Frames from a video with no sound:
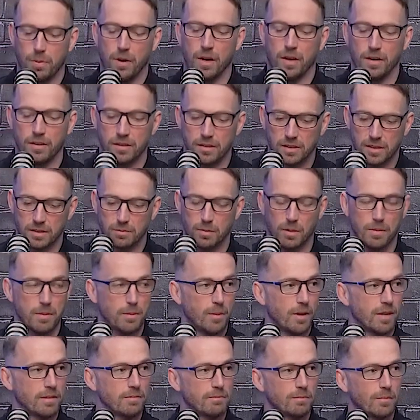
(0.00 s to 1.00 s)
but it's probably
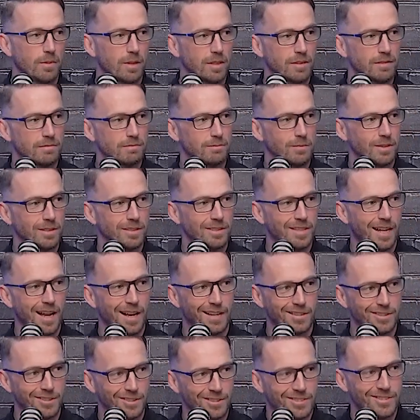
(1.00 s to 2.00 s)
my my, my
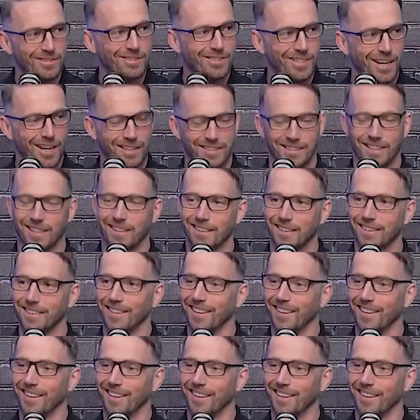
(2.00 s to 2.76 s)
dad just chatting